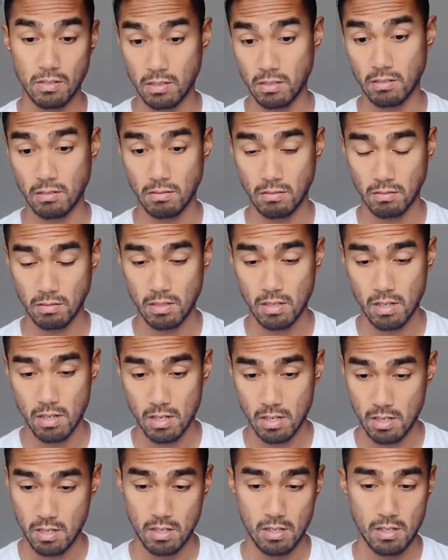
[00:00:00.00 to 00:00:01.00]
Oh.
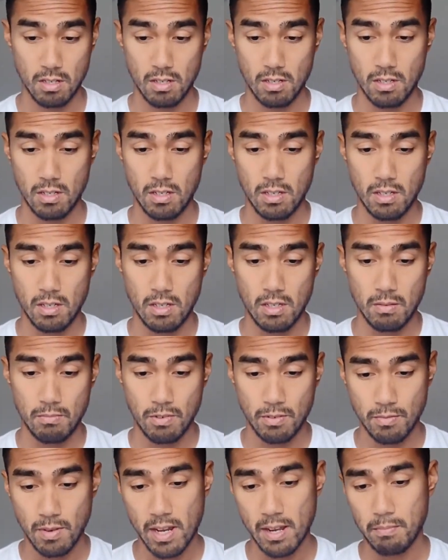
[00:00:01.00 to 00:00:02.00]

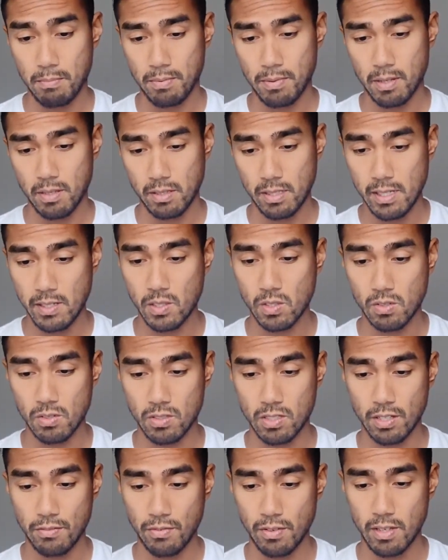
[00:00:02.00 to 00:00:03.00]
Provide police
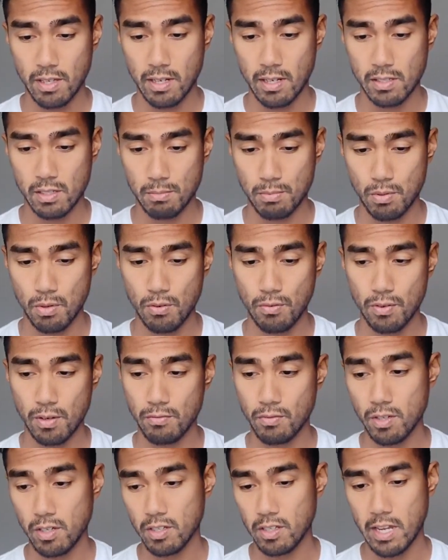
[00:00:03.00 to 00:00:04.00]
certificate as a proof
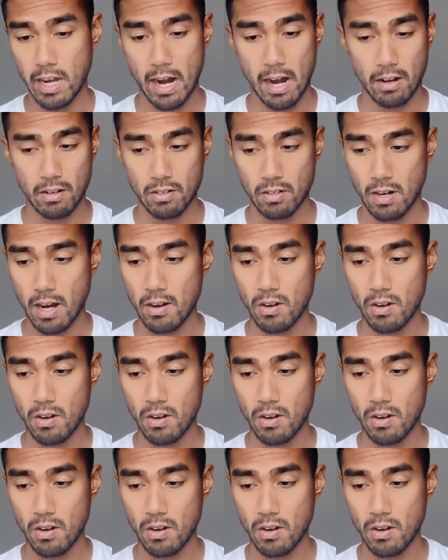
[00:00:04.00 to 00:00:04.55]
of good character.